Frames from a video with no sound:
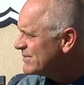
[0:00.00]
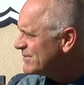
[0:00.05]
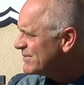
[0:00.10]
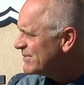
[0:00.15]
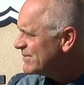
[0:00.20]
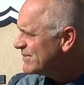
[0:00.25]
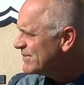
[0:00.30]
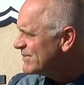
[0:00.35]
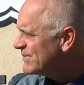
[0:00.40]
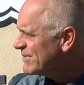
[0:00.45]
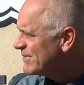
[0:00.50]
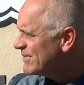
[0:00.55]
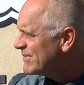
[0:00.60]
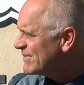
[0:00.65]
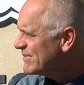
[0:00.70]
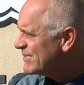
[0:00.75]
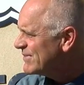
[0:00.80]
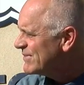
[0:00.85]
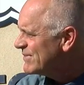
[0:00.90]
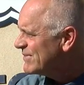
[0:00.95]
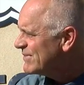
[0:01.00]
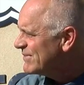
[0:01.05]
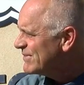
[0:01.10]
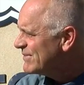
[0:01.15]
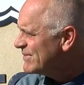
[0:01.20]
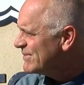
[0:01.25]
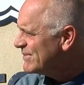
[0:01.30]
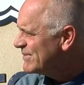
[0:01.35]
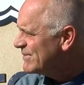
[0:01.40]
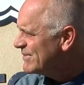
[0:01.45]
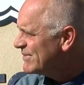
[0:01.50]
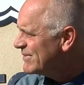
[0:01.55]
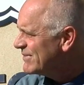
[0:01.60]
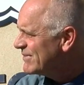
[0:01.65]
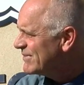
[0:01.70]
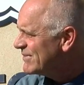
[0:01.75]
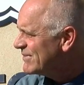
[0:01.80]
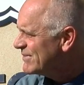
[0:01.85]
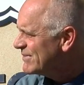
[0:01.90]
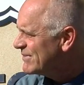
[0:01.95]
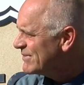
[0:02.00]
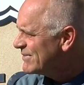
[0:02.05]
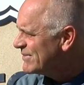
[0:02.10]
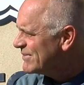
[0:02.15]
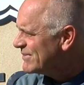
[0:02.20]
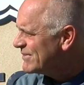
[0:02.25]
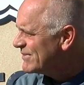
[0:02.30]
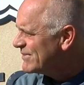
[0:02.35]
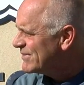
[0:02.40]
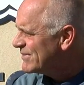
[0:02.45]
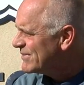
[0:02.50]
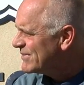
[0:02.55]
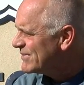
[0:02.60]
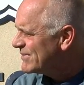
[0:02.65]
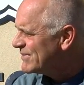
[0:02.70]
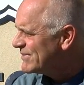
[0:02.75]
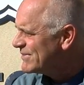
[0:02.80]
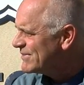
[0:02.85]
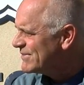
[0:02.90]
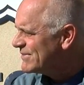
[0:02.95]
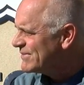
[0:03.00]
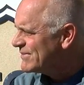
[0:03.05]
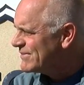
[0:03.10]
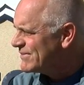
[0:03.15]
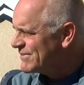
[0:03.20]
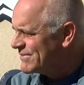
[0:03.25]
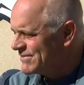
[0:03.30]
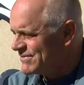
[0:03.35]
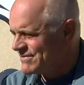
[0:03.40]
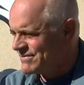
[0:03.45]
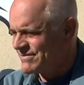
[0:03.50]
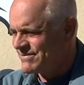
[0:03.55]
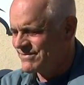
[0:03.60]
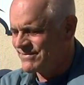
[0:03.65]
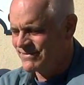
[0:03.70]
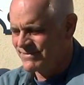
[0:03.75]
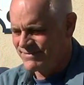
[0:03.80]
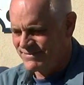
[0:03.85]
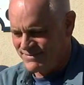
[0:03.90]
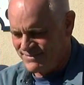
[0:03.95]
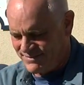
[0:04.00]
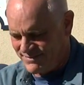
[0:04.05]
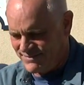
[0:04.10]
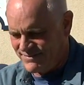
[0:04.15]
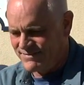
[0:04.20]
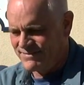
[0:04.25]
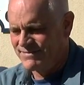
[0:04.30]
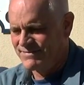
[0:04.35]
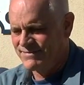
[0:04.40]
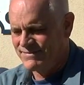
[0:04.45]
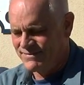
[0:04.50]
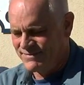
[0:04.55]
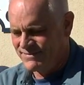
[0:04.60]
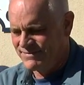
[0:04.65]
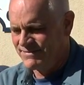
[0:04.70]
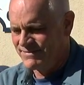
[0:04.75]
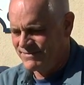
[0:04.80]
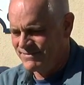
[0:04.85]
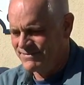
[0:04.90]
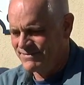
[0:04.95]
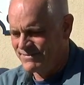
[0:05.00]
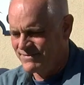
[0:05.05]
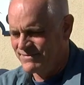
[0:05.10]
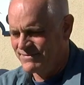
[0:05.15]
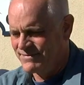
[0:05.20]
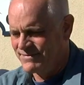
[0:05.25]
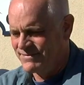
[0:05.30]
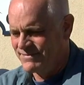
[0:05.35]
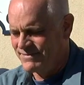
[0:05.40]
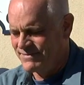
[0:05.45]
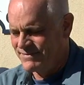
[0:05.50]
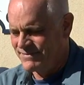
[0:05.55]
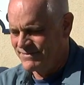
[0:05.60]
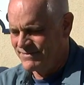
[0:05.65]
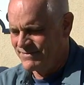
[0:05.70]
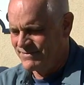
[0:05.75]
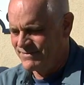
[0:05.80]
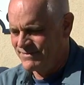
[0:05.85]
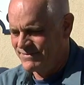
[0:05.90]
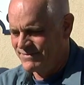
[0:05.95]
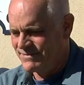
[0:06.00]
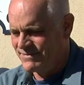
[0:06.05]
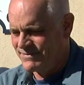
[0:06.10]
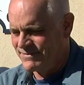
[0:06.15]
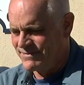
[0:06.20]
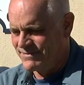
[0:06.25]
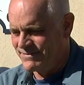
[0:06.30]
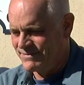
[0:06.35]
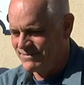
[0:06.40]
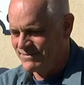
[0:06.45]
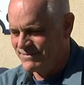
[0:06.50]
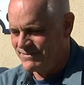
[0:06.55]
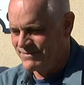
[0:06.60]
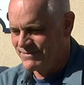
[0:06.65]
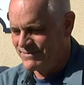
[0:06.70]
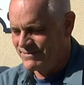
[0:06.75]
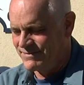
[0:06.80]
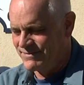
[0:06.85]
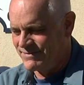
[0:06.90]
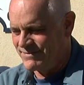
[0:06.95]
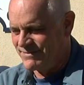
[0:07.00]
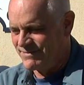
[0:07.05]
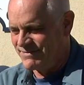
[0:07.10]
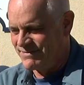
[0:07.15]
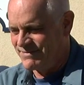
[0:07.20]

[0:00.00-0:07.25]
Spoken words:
(not speaking)